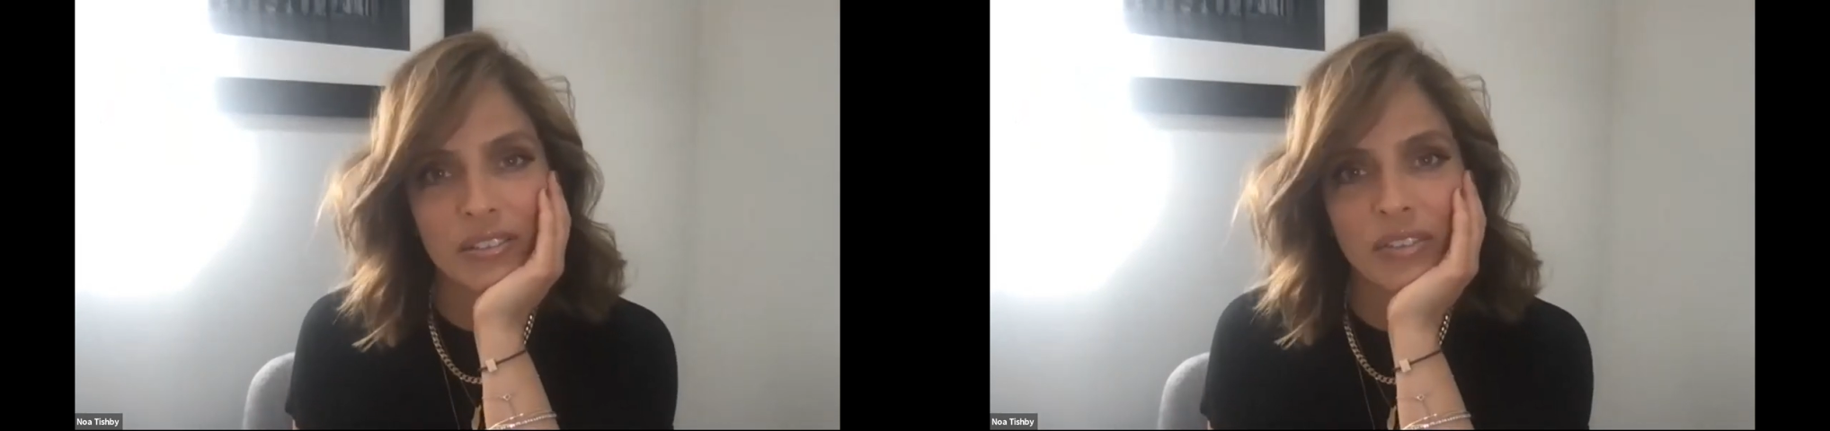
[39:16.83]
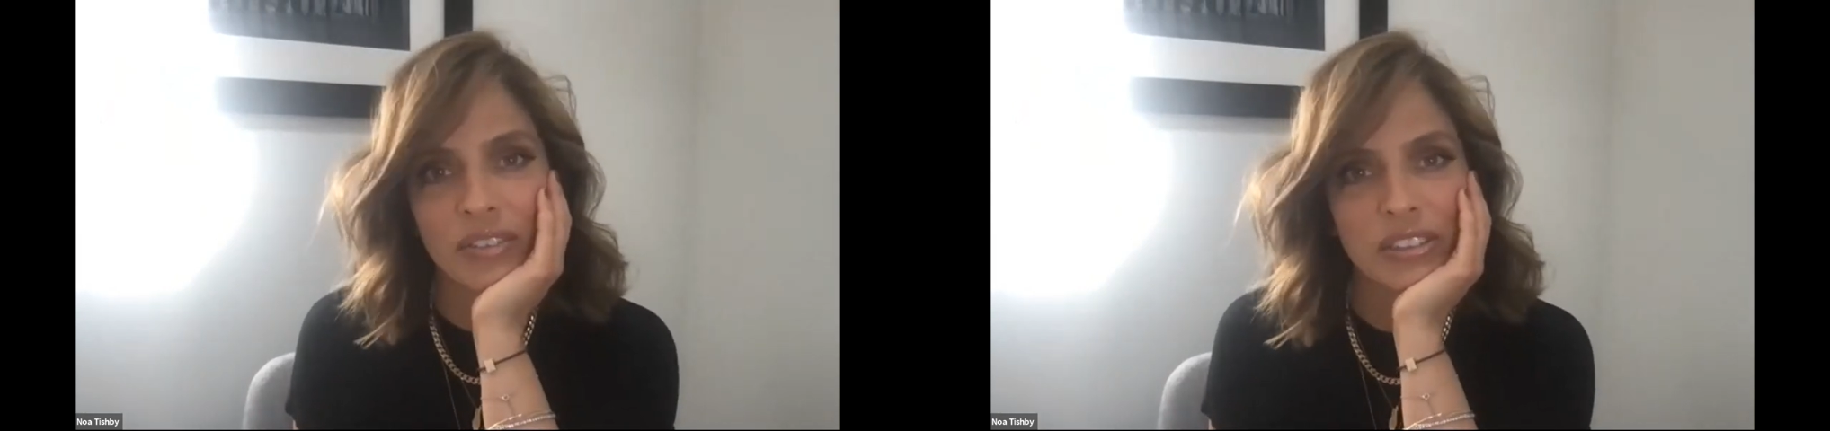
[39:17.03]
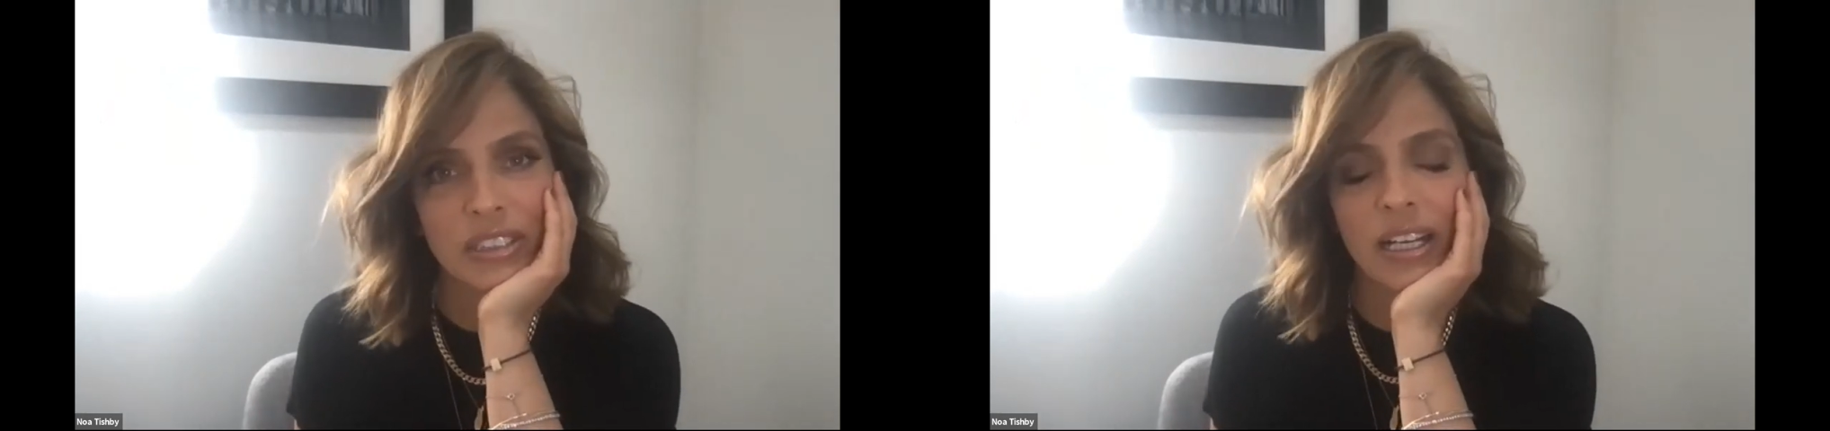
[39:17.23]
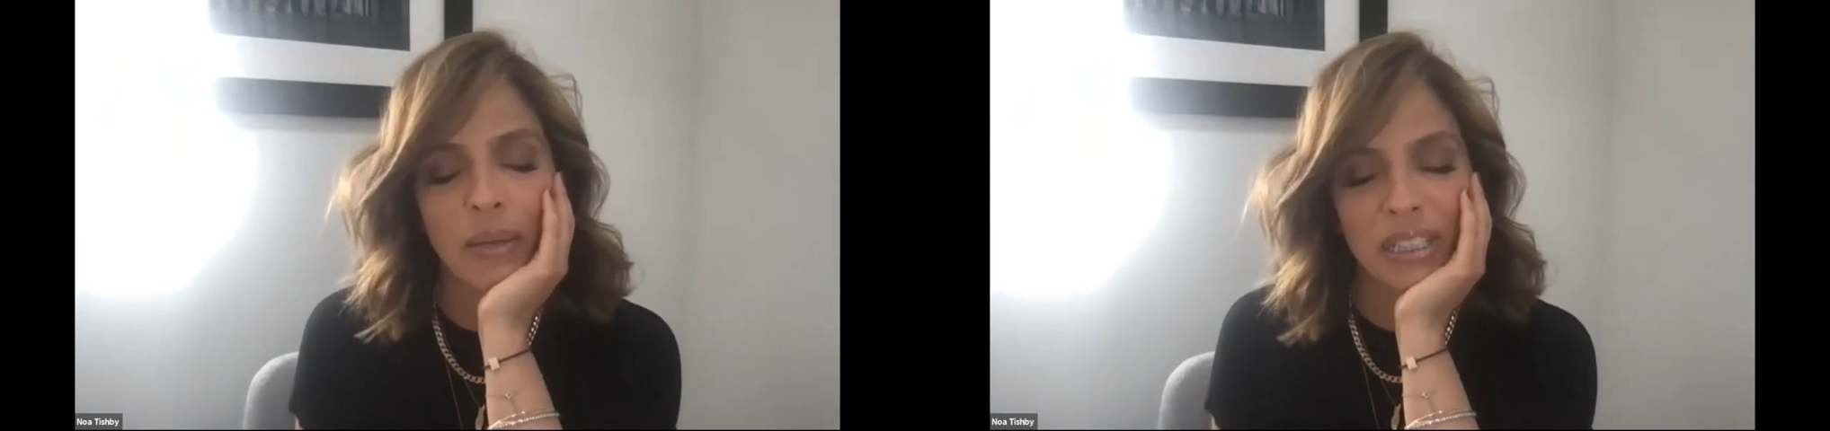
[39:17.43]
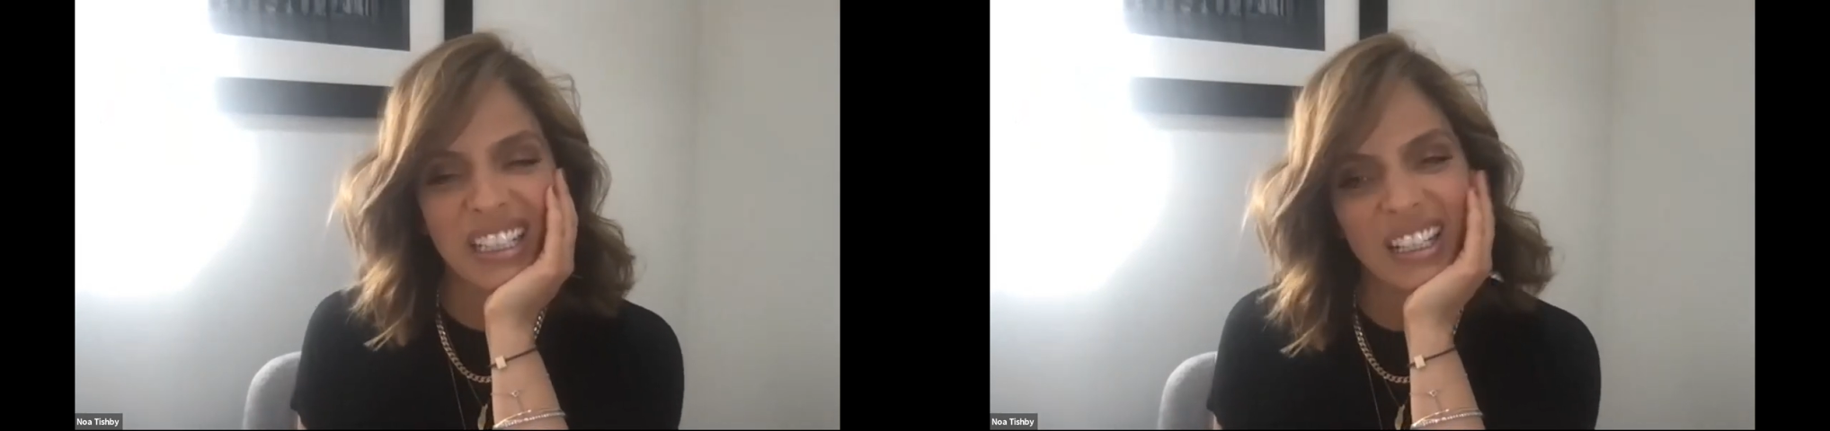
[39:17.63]
It's not
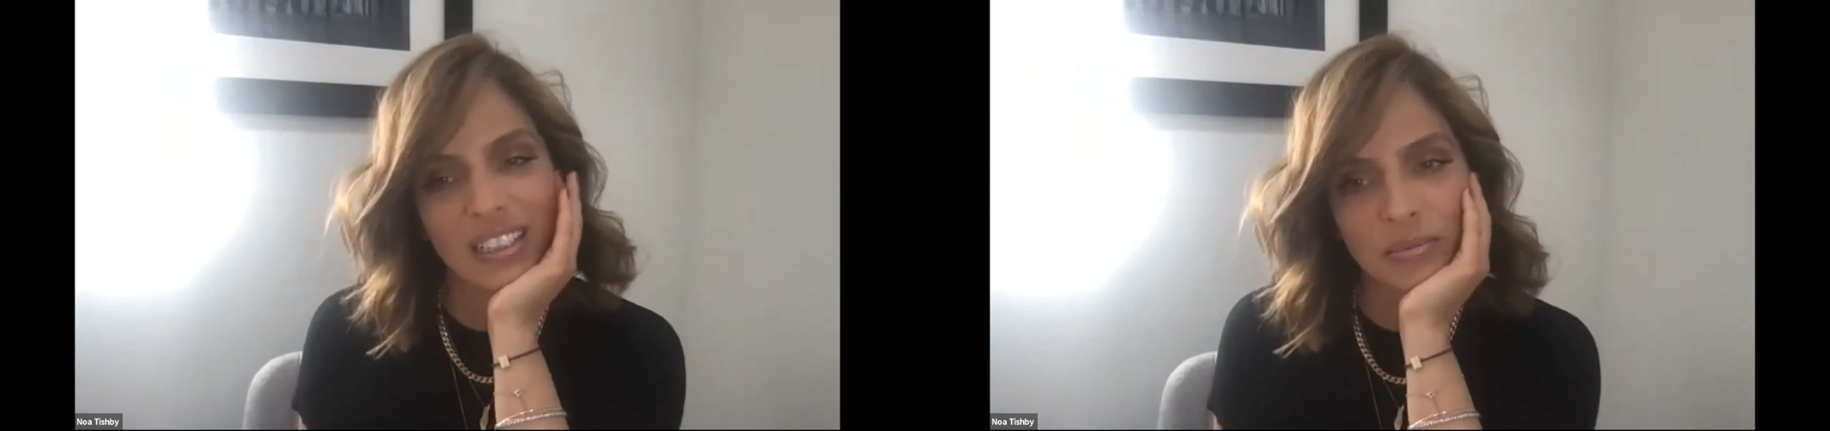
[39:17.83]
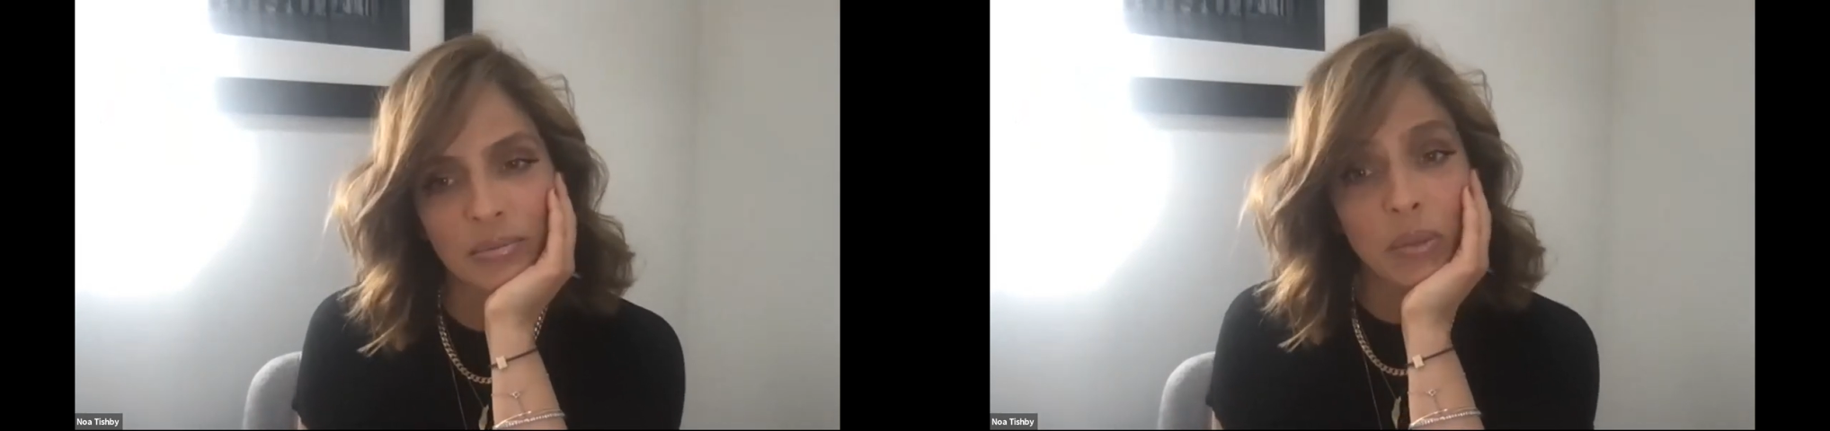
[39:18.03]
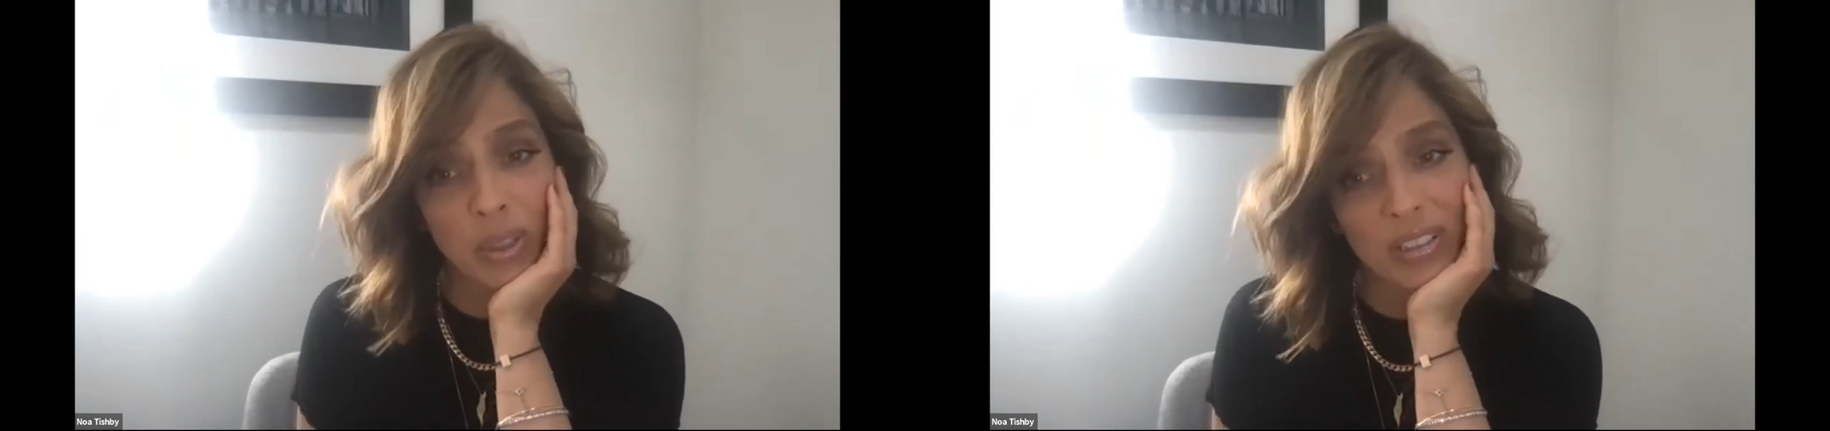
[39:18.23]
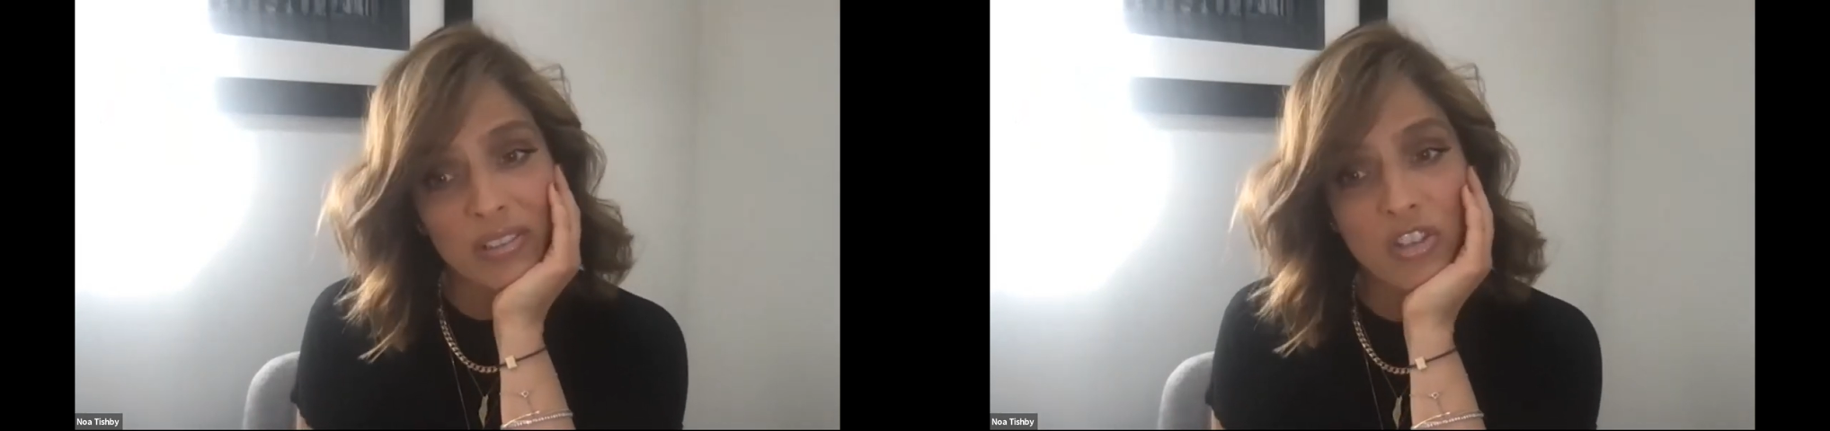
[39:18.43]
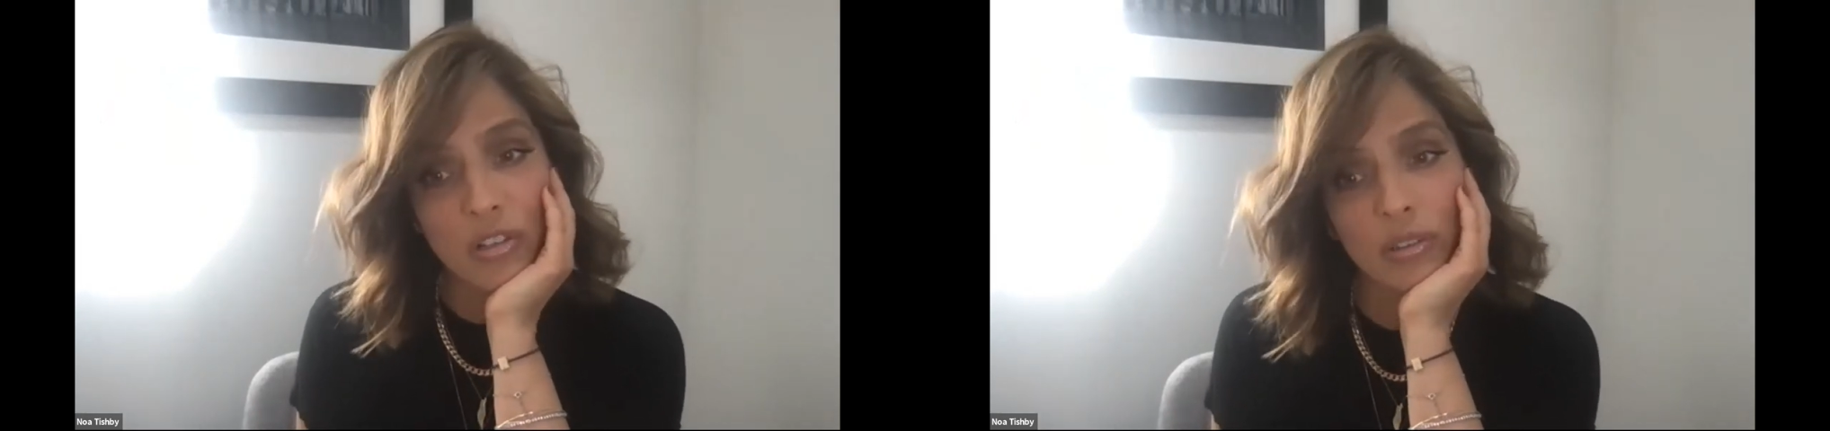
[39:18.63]
happening yet, but it will
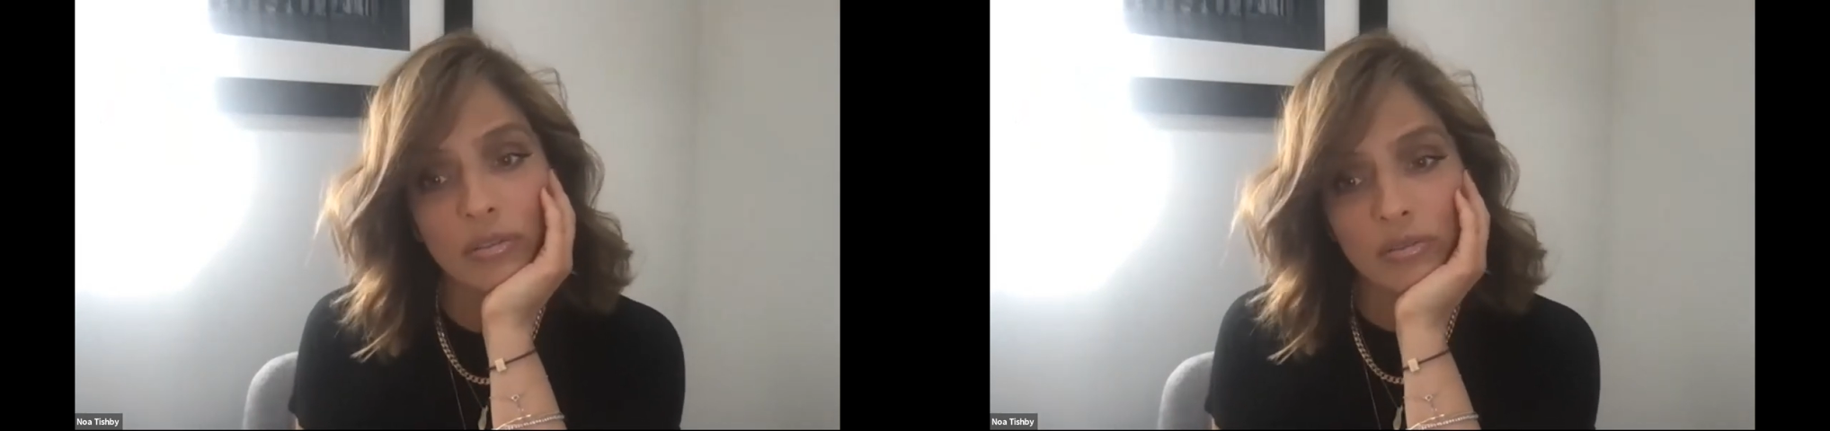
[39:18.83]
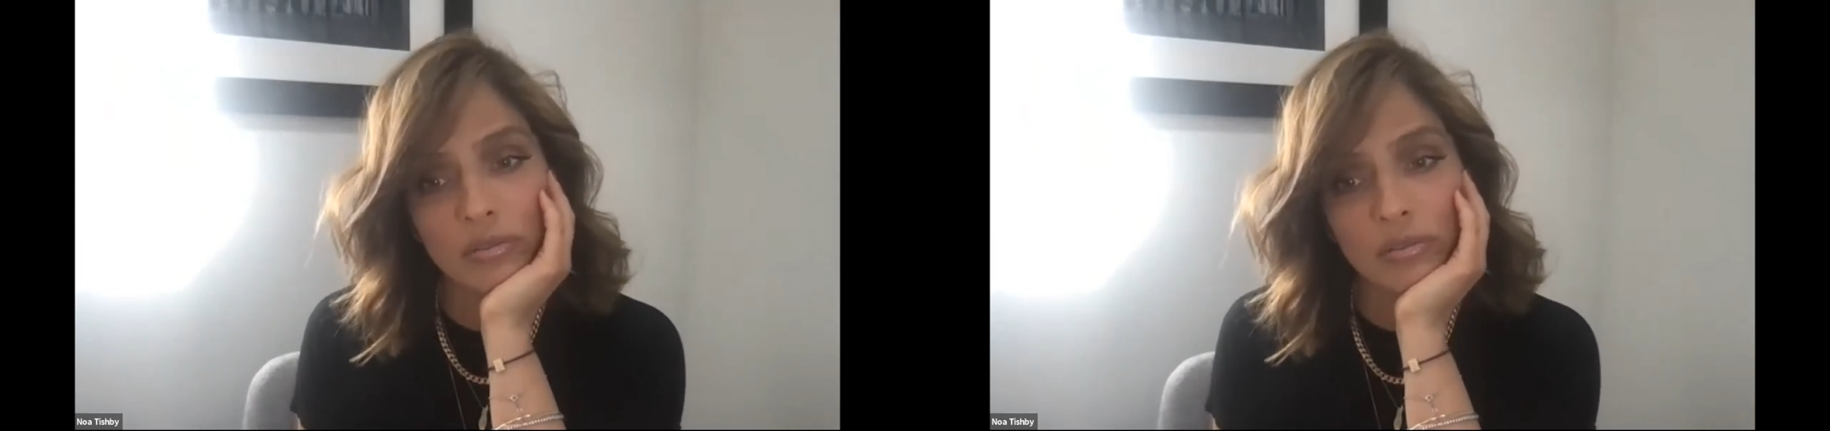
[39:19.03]
soon.